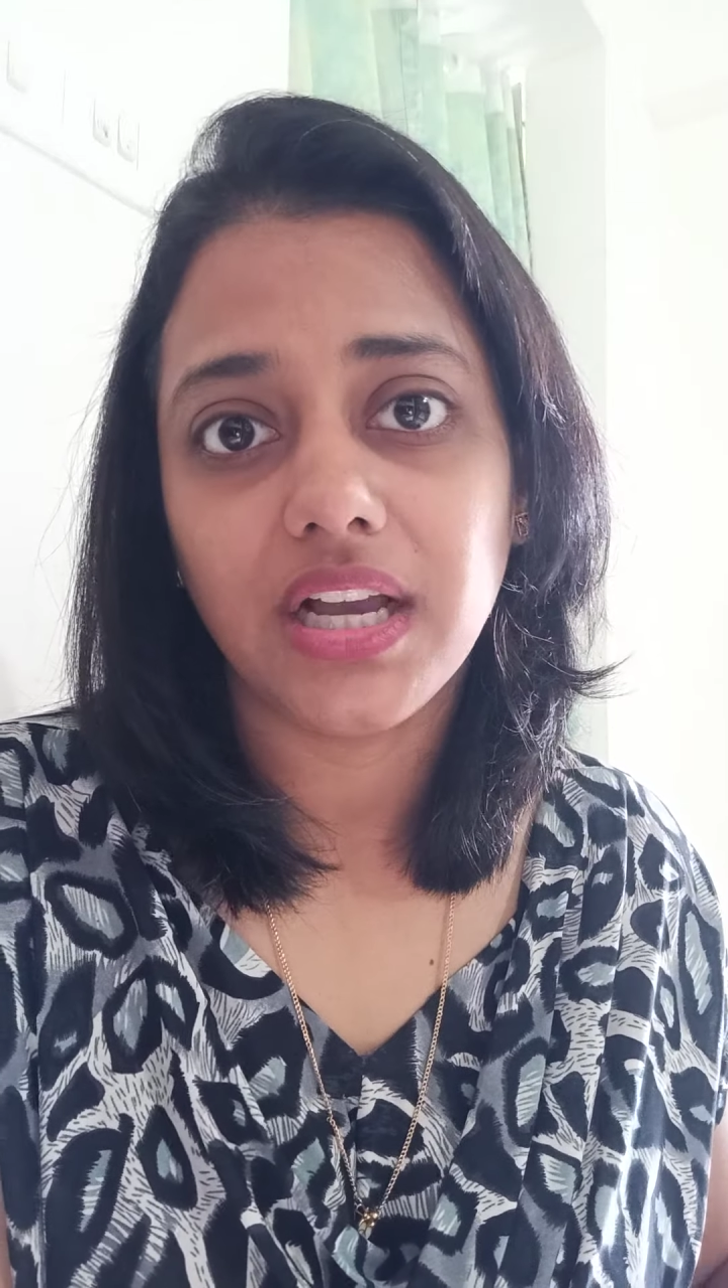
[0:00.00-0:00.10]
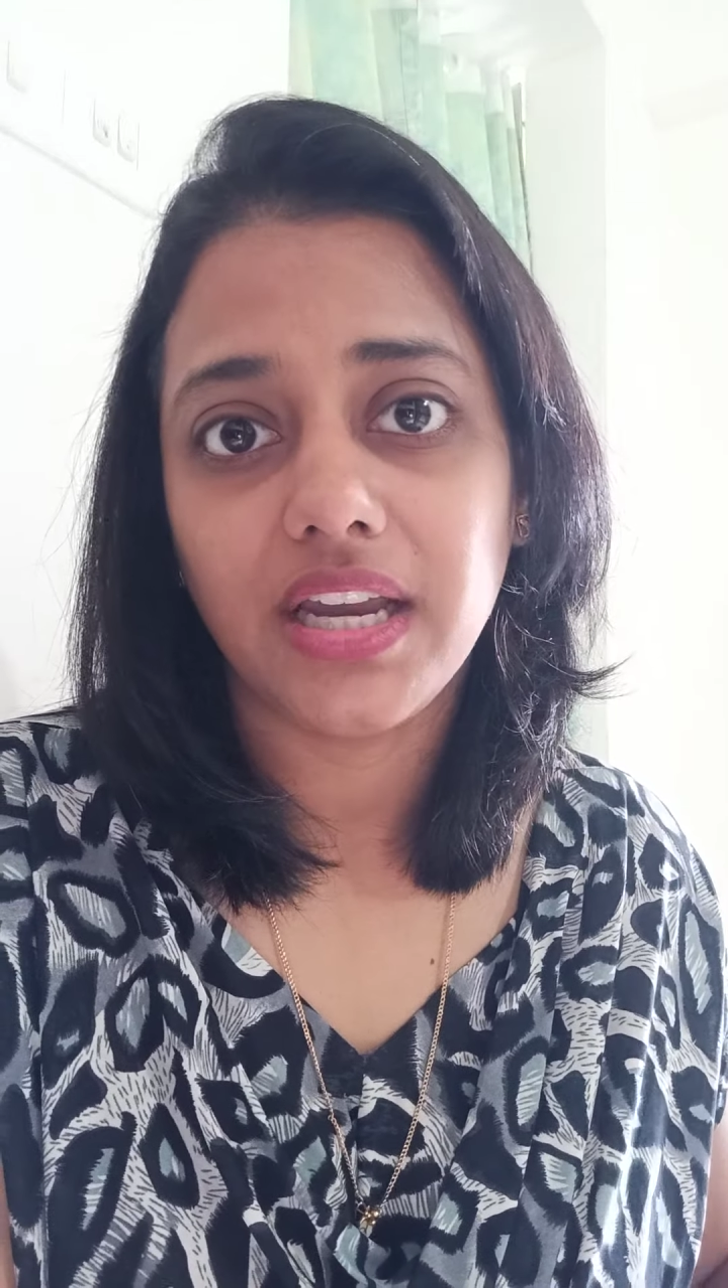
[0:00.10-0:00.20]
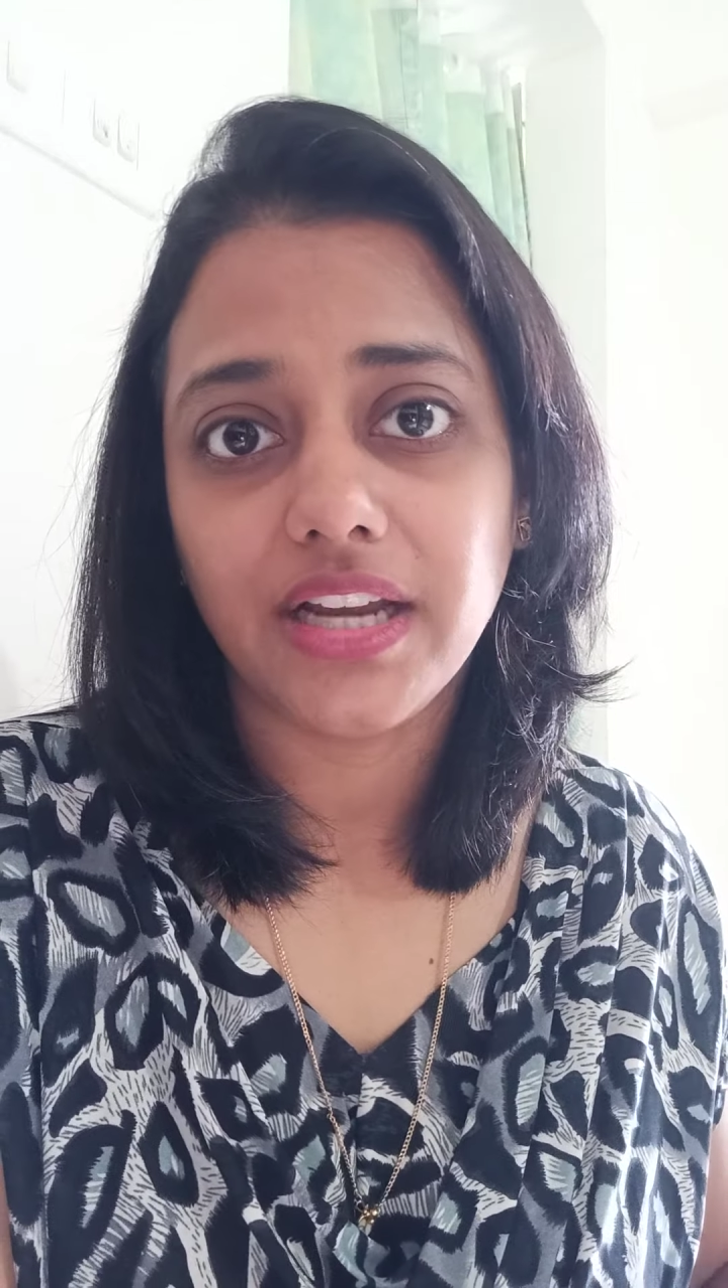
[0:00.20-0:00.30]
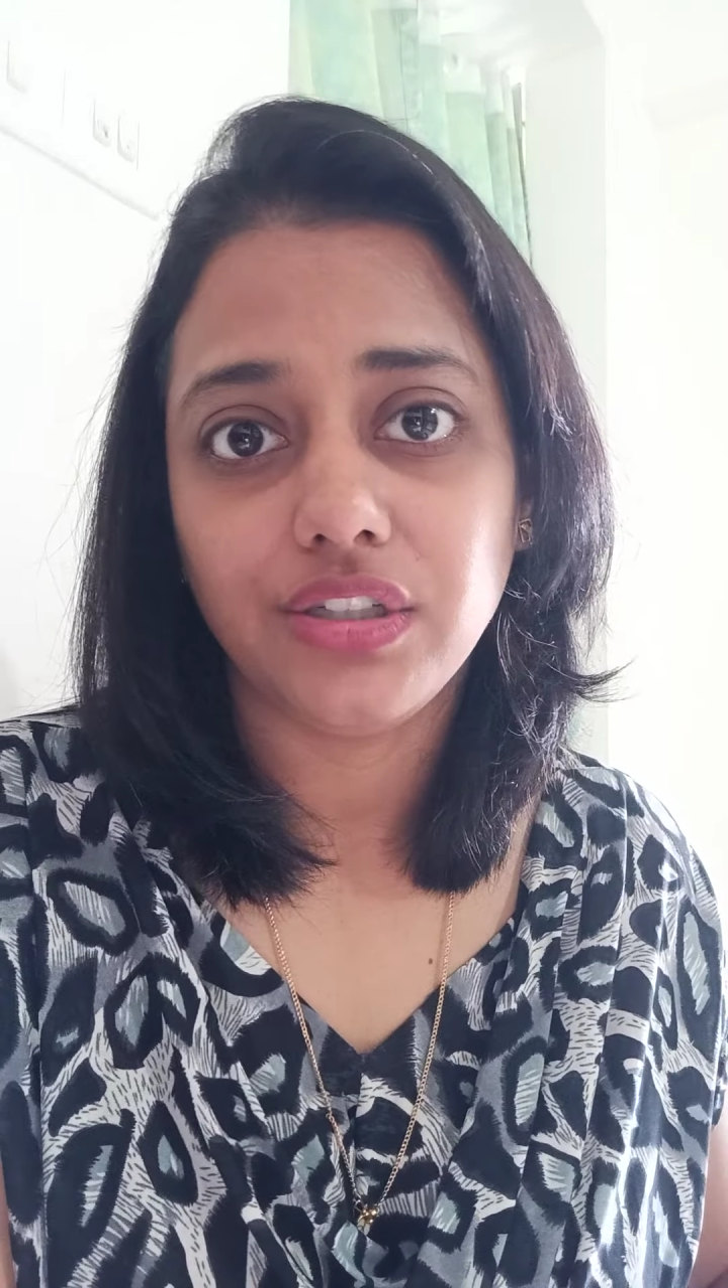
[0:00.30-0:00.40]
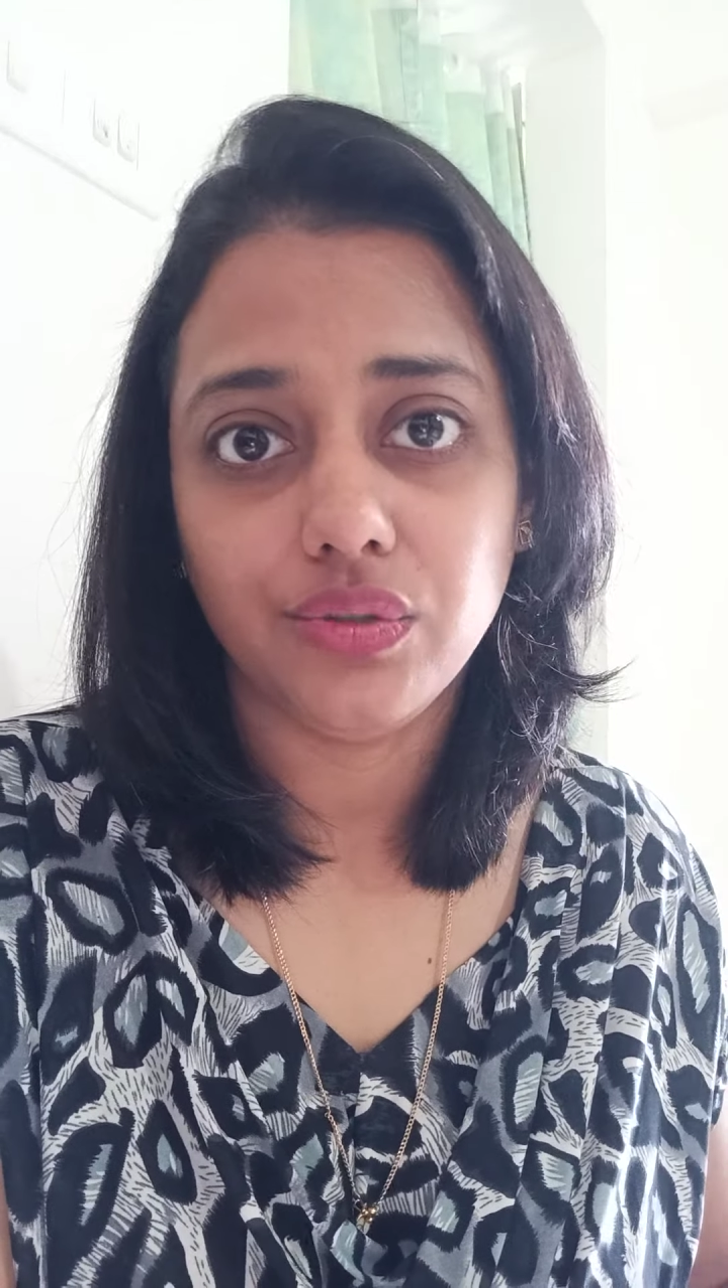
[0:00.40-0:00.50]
correct